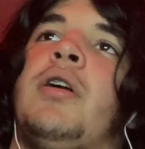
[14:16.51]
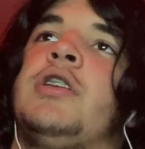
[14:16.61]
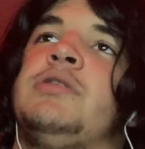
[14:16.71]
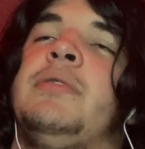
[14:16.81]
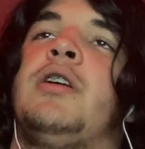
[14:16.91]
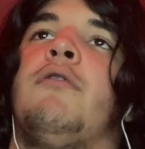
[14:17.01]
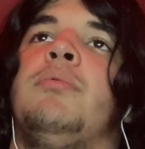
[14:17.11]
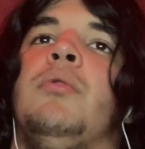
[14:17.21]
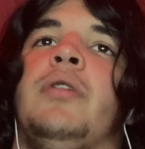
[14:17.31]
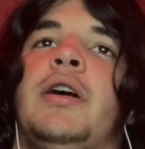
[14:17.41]
I could just be
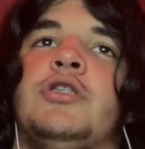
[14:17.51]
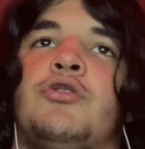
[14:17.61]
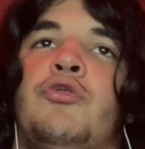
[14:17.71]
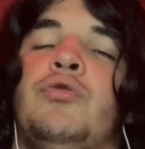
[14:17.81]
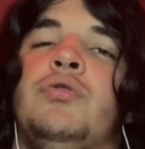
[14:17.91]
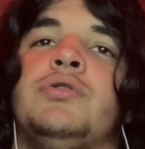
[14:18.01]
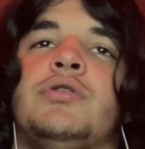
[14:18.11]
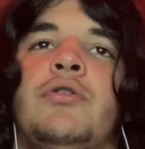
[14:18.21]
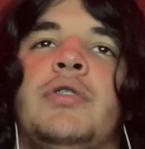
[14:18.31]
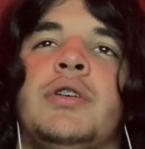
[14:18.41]
comfortable, like, just cruise
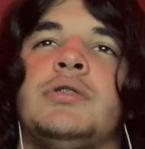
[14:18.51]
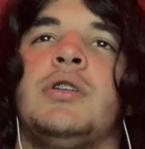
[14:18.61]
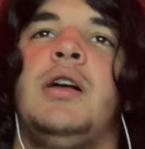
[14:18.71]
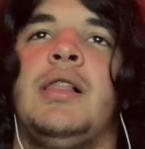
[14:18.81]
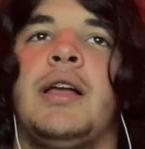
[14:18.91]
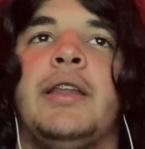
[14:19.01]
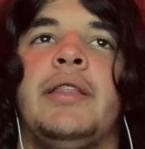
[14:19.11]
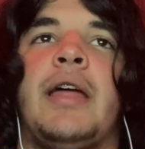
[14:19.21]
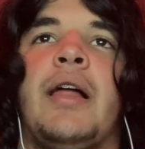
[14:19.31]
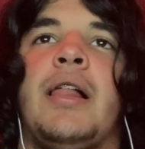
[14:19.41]
through this. Like I
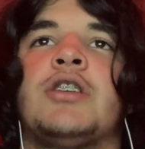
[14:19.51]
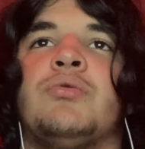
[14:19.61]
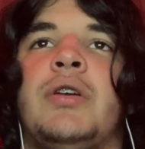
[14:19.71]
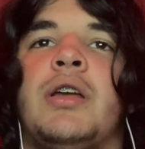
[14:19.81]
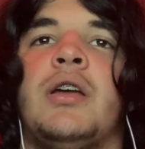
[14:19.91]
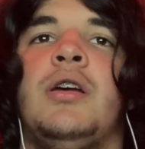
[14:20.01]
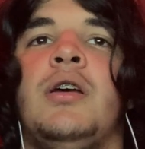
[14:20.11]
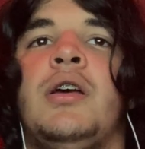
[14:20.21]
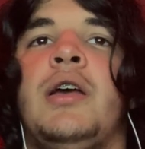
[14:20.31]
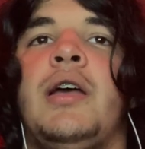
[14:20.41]
did that last week.
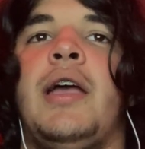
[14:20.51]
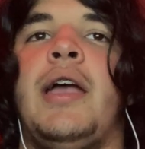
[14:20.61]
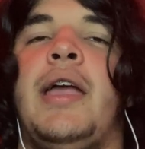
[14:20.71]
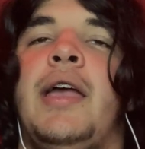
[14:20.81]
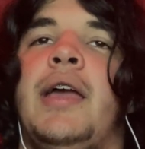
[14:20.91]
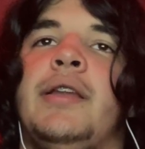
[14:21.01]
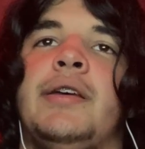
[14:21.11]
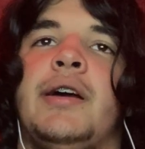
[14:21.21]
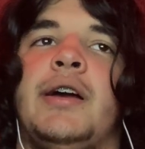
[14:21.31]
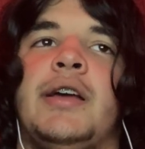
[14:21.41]

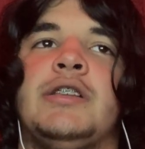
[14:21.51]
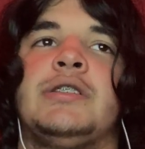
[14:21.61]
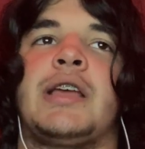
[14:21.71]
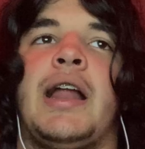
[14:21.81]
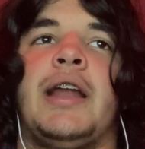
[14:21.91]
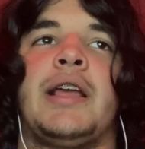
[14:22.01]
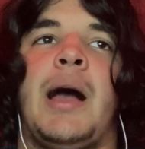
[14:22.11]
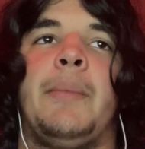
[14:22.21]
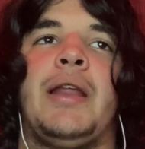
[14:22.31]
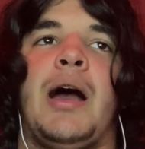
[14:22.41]
And this kind of
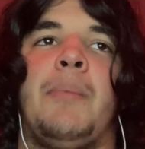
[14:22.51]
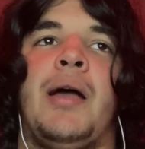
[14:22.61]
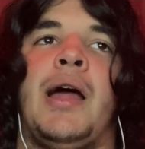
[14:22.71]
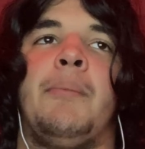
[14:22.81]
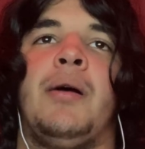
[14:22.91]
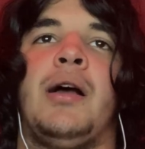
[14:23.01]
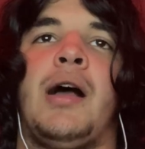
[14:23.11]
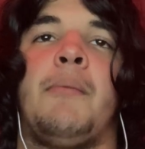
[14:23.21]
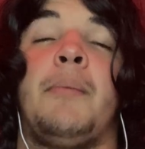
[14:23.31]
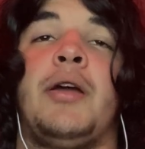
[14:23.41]
got me down bad, but
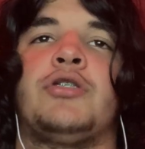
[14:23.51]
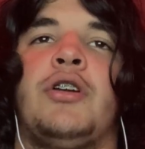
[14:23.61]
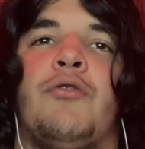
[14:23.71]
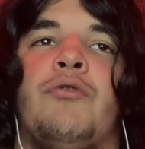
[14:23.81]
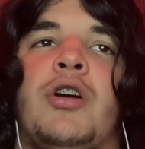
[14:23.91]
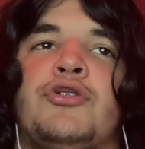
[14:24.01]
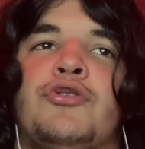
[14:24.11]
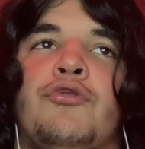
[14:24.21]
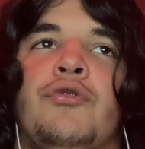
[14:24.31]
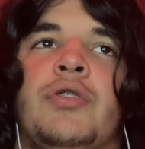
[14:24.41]
I'm going to make sure I don't rush
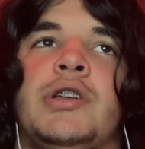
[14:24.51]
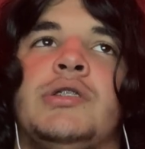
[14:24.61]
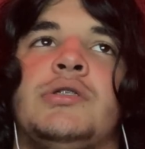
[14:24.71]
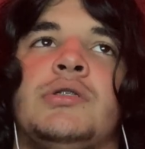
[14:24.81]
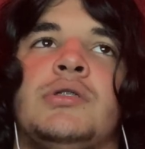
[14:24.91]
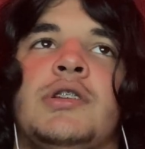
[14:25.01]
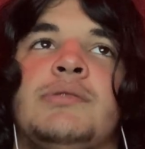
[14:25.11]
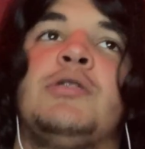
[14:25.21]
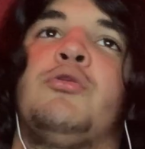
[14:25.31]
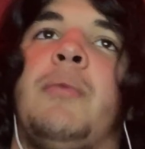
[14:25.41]
through this,
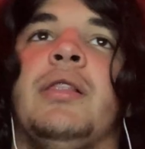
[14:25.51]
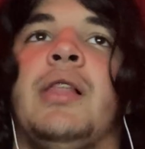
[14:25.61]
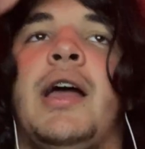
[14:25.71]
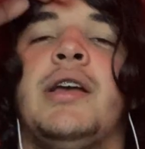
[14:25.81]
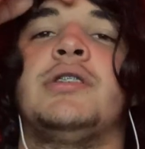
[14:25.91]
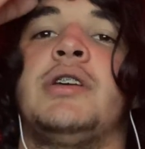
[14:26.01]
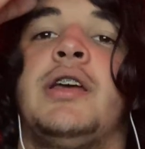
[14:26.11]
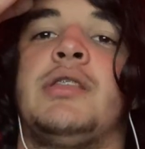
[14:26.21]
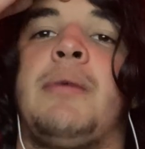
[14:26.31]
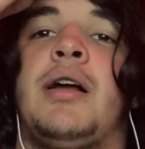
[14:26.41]
especially my legs, to
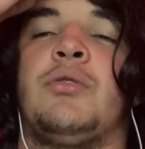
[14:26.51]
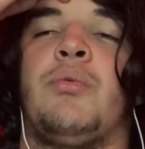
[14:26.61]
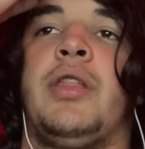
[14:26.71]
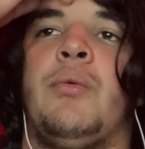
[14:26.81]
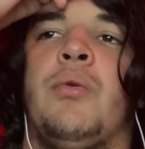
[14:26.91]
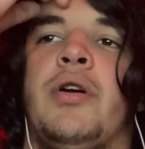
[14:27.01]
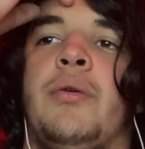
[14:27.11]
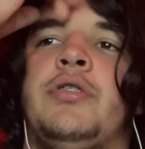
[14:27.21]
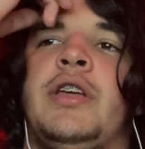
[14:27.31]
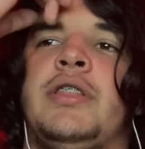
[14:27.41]
get them back to where they were. I
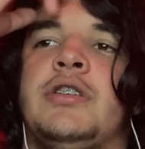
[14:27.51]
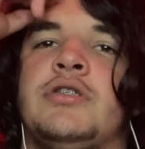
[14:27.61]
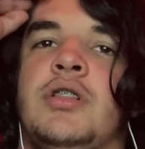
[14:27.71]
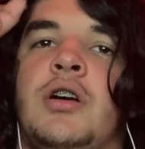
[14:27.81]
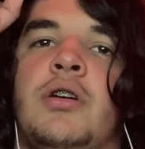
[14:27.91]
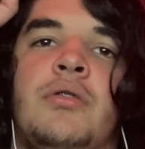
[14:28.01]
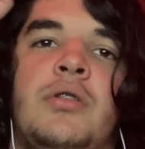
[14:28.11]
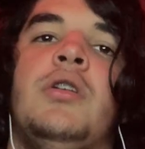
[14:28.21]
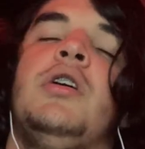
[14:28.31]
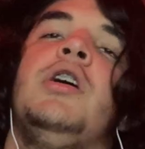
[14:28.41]
want to take things slow
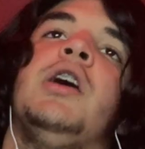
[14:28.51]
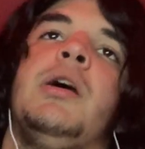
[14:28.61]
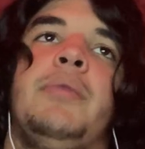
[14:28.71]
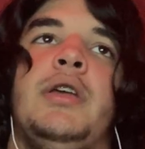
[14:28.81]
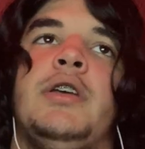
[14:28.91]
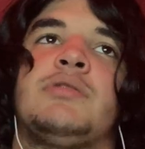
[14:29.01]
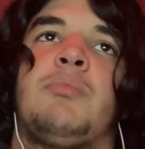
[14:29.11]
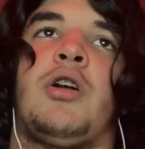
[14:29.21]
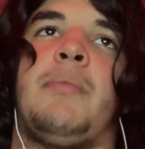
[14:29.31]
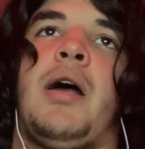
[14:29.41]
and be
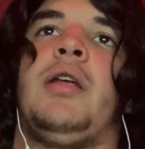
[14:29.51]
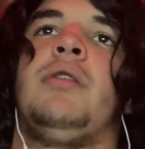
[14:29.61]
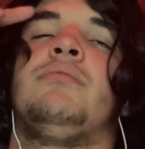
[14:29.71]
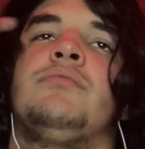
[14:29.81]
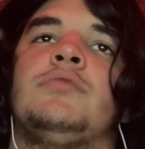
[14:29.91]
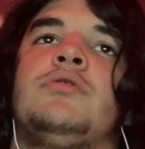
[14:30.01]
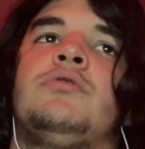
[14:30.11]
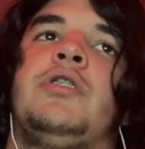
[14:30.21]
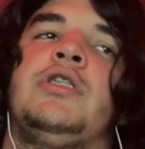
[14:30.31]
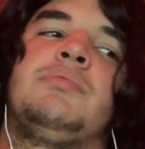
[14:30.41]
smart about it.
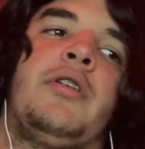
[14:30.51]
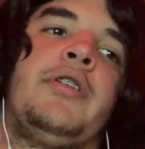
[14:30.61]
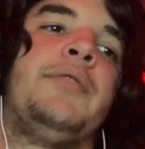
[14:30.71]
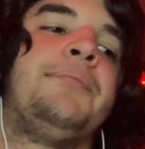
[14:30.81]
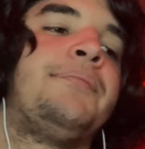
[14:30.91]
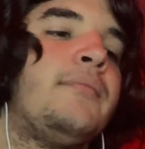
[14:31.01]
Train smart, you know.